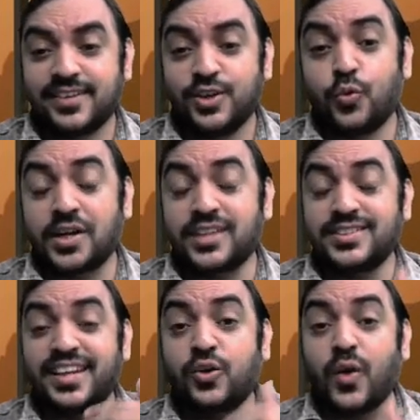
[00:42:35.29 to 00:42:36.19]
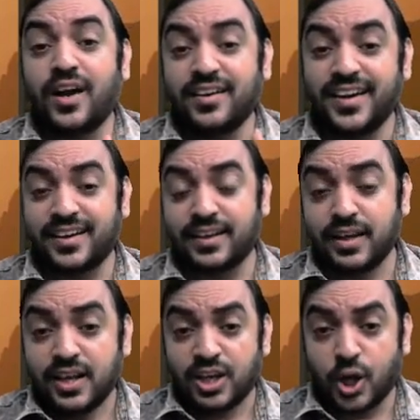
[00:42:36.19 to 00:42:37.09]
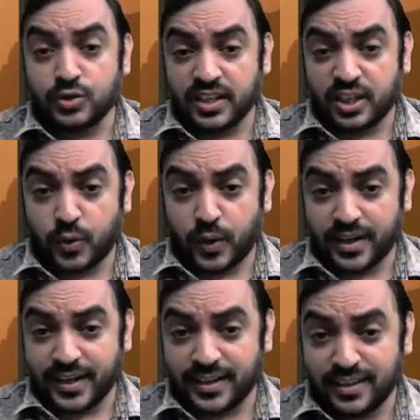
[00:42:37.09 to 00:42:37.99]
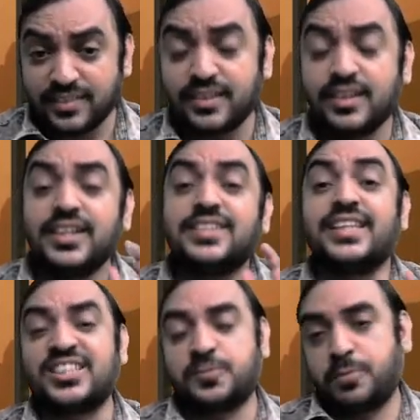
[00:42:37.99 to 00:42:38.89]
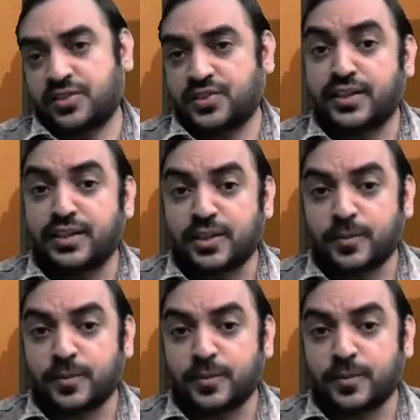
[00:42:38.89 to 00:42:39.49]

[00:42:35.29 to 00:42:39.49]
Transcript: What is the required rate? Now the required rate is 6%.